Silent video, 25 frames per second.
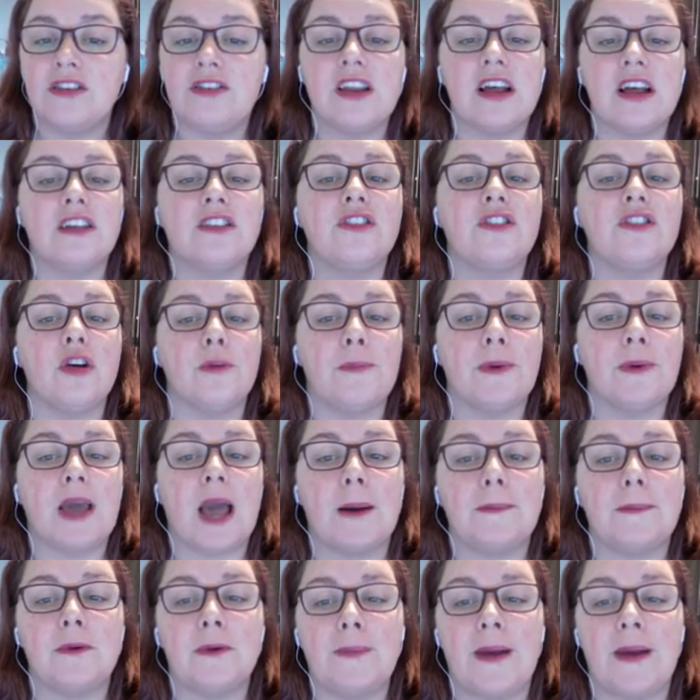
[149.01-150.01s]
and does
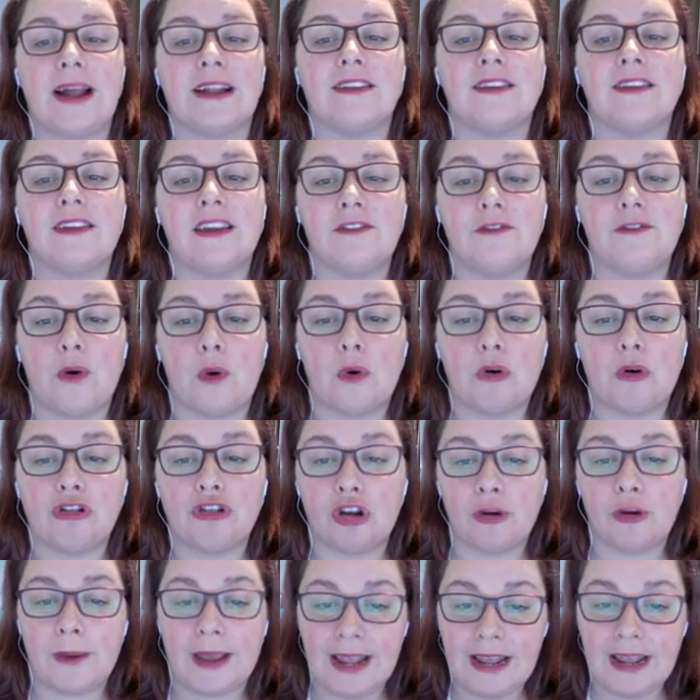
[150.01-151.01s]
not become repetitive
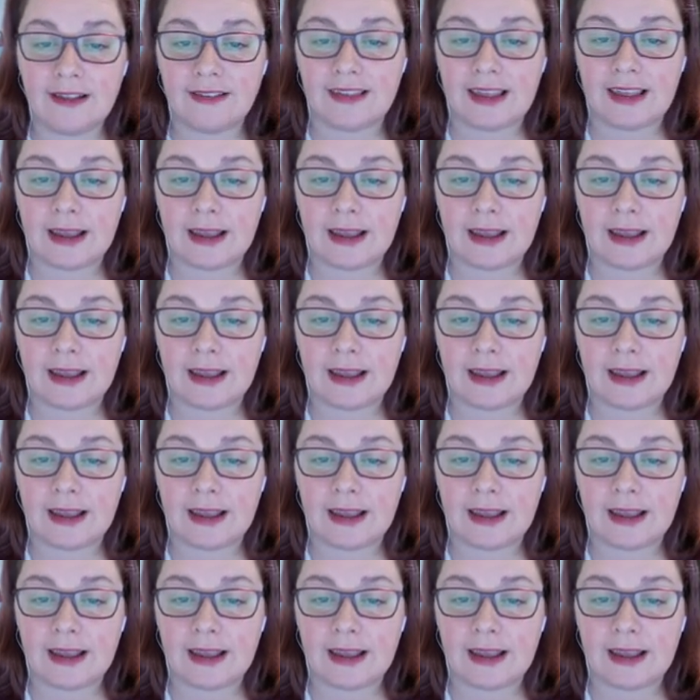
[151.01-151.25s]
or too